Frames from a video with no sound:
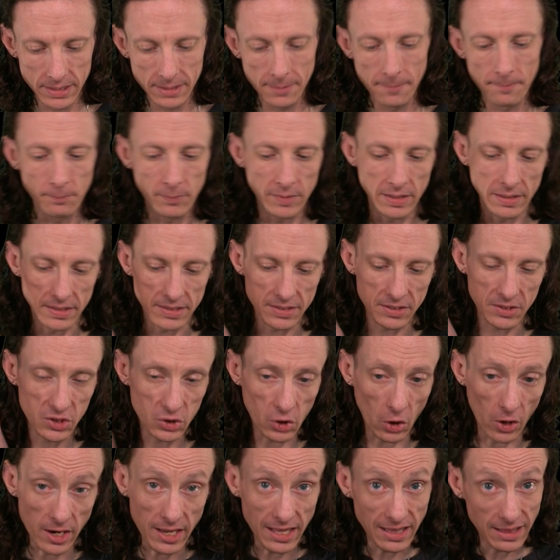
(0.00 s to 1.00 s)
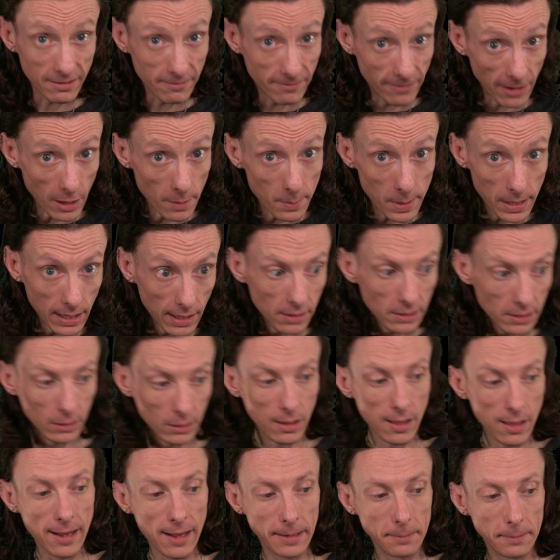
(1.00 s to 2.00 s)
It means starting at the very beginning of the
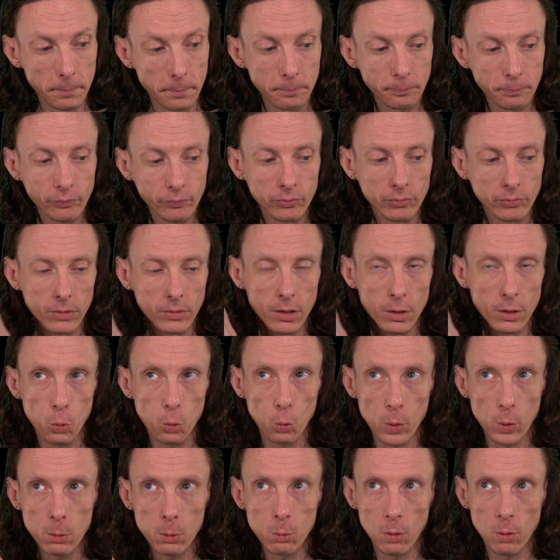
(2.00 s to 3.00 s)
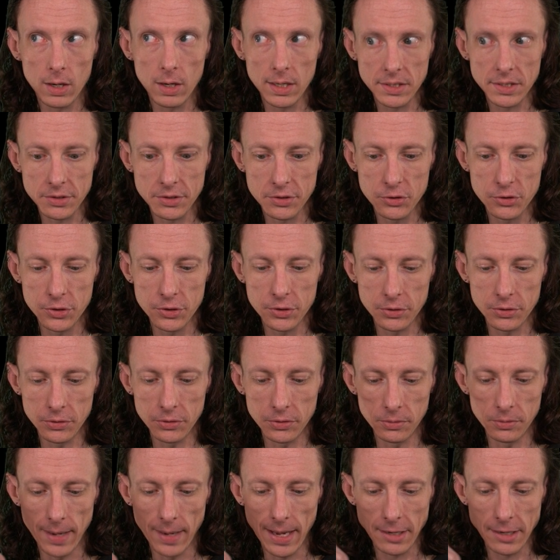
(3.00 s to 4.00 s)
line, we want to
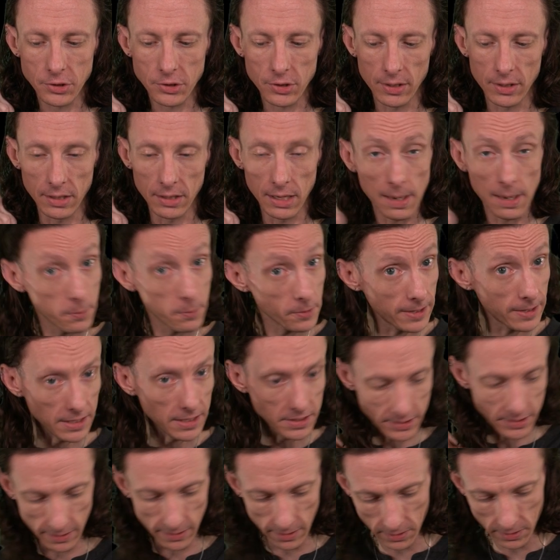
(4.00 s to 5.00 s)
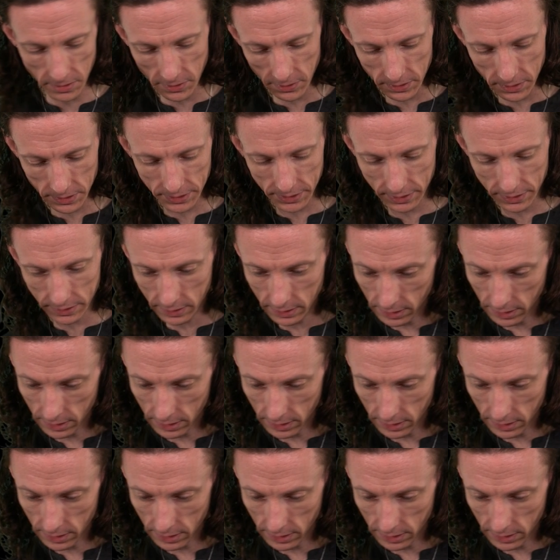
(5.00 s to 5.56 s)
match on uppercase characters.